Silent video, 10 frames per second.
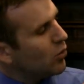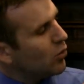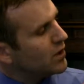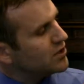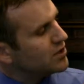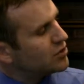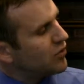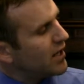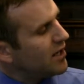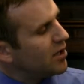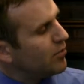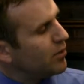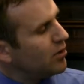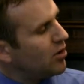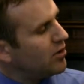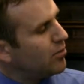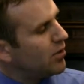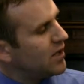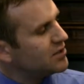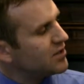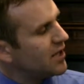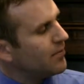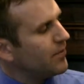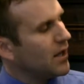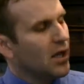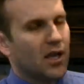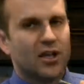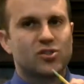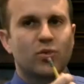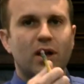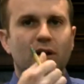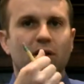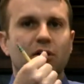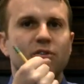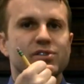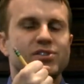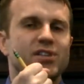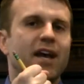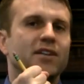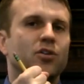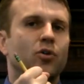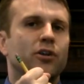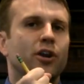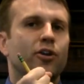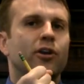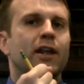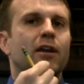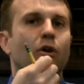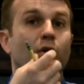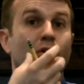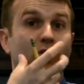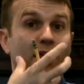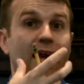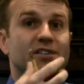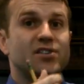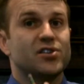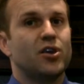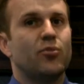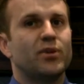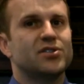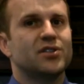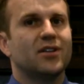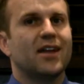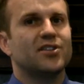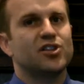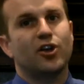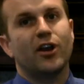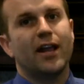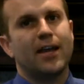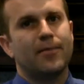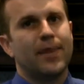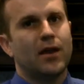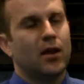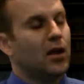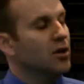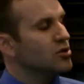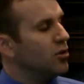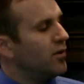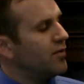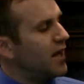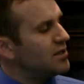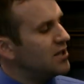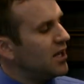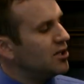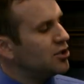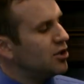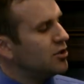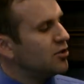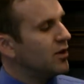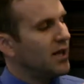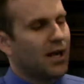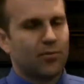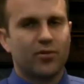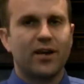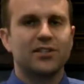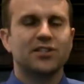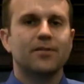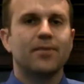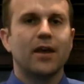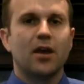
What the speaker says: which is right here below the prostate, is what closes tight to hold our urine in, or relaxes and opens to let us urinate. So if that's injured during the operation,